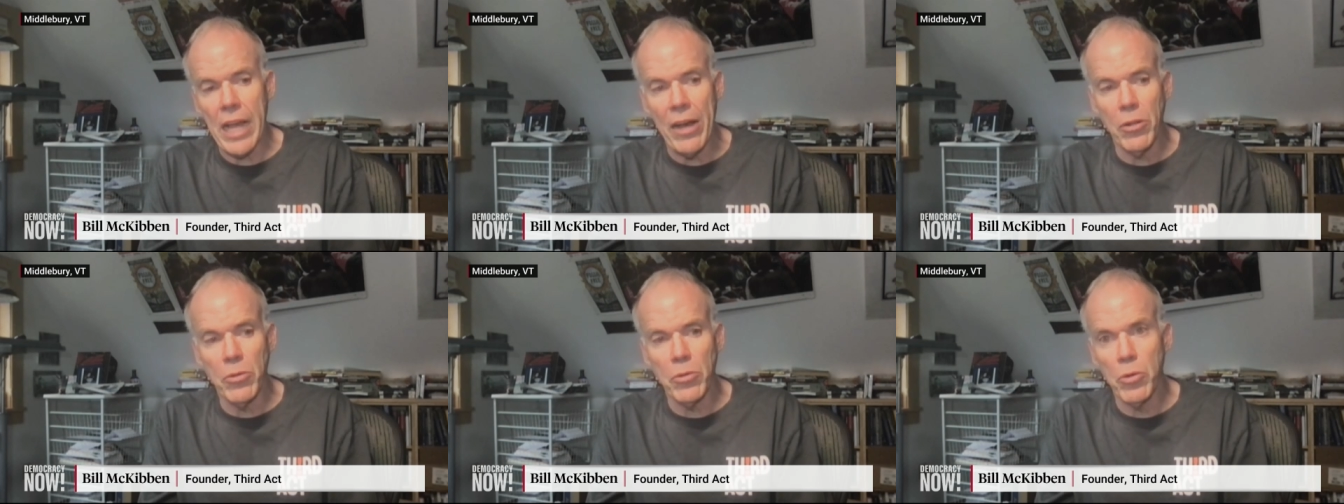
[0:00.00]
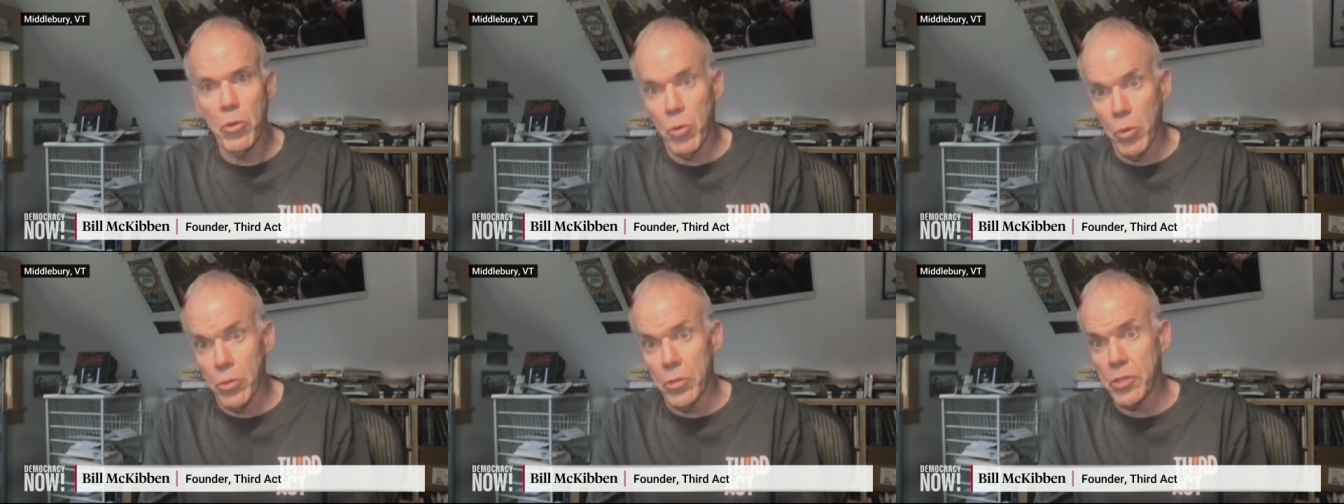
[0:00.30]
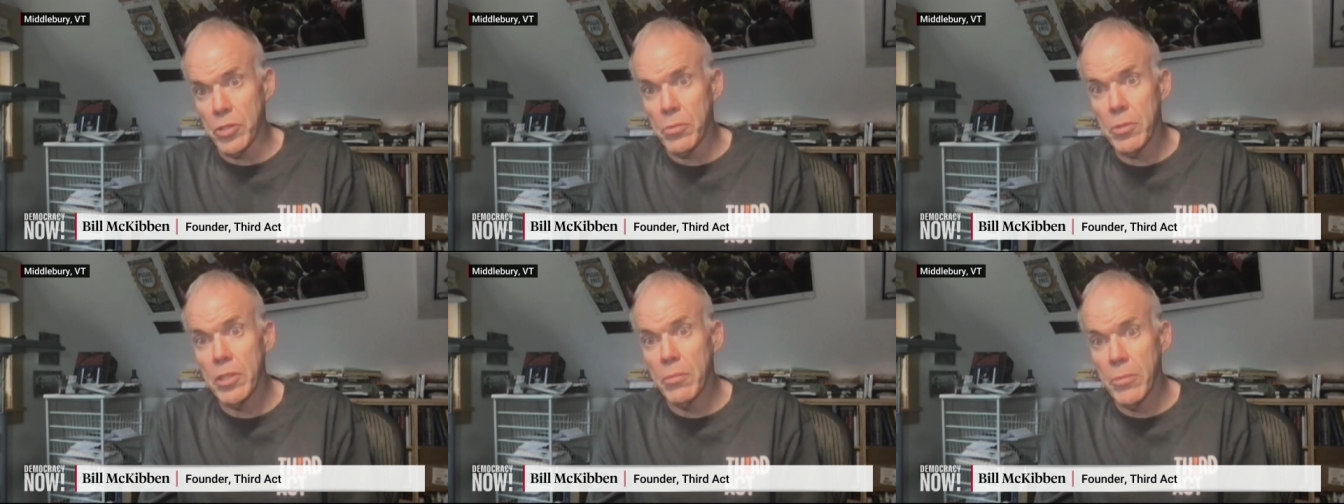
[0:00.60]
Al Gore
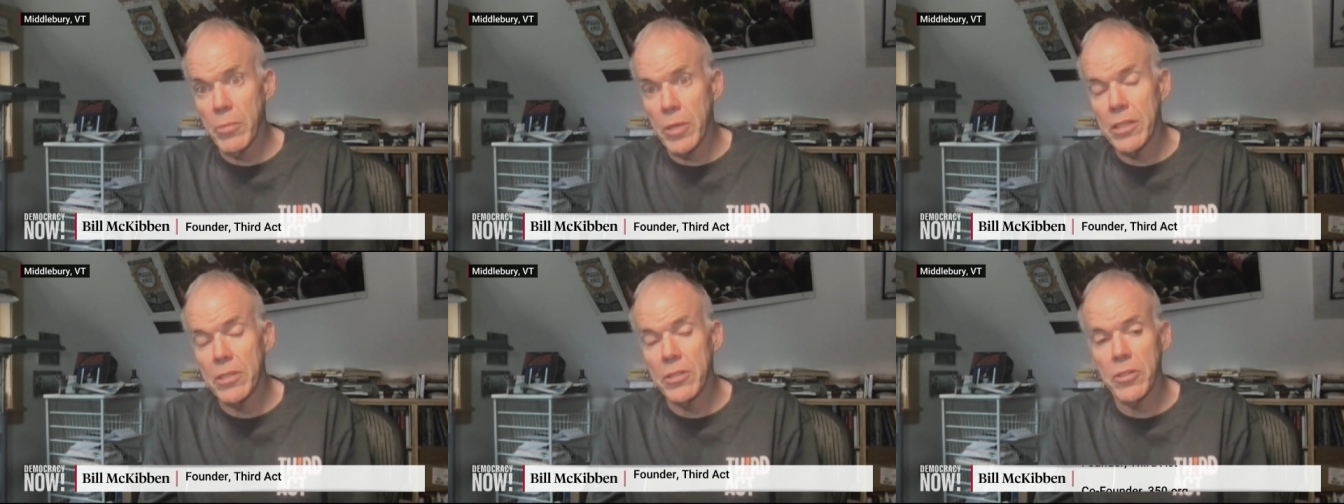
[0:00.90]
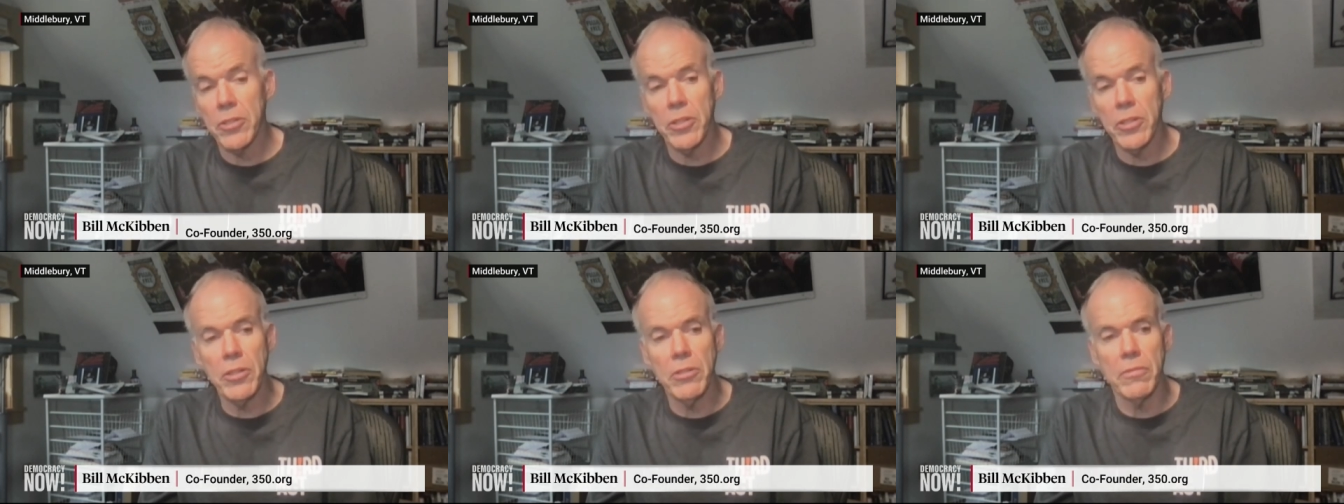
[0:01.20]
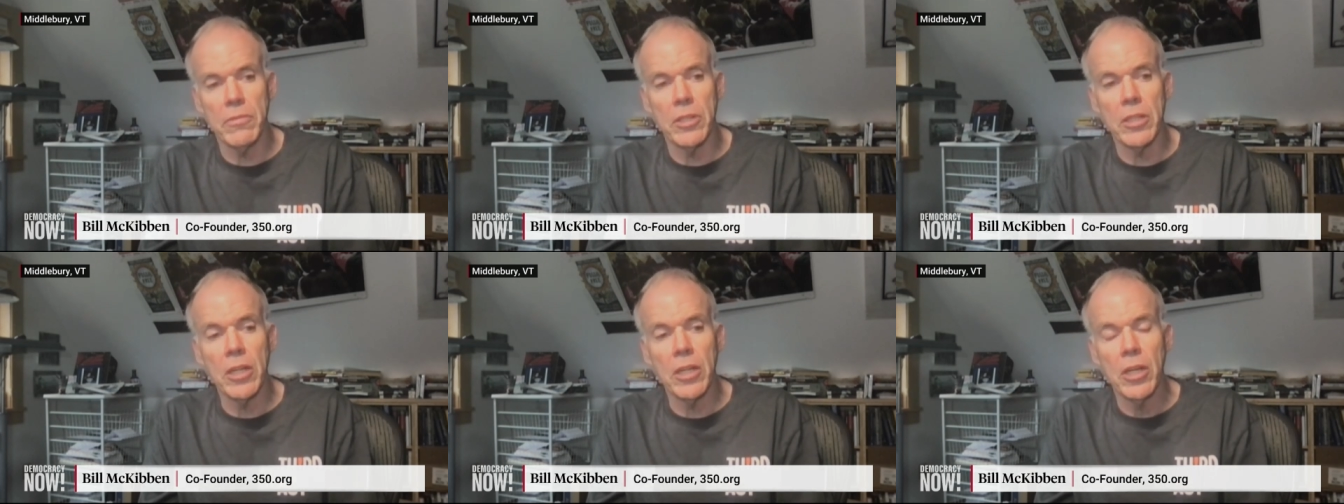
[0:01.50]
has really been in the lead
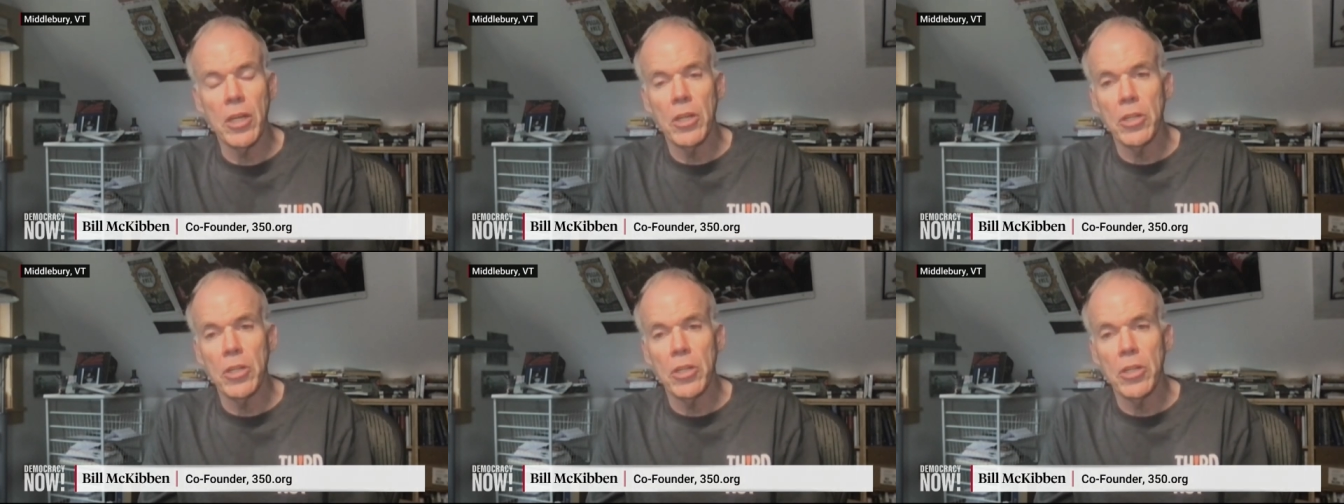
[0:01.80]
of it,